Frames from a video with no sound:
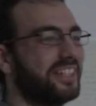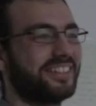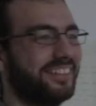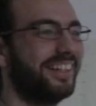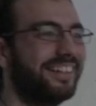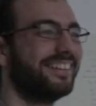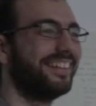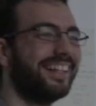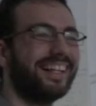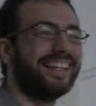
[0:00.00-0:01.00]
Russell,
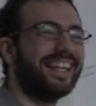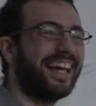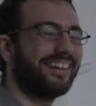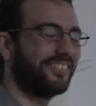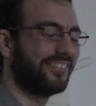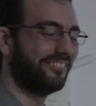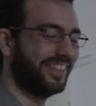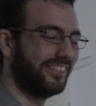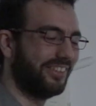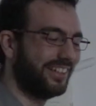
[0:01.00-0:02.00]
like from
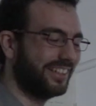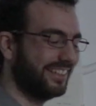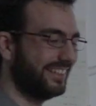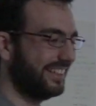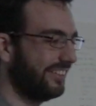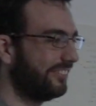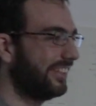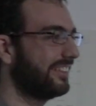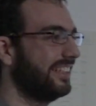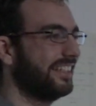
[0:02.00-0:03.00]
the University of
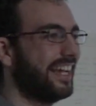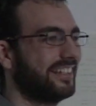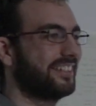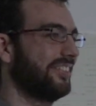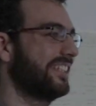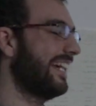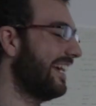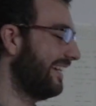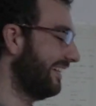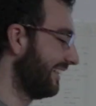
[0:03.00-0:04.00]
Berkeley, likes to
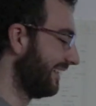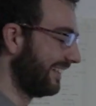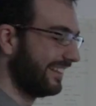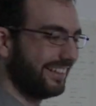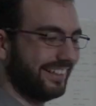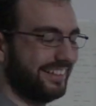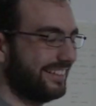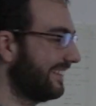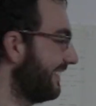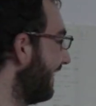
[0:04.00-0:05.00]
say.
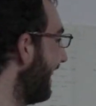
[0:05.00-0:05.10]
It's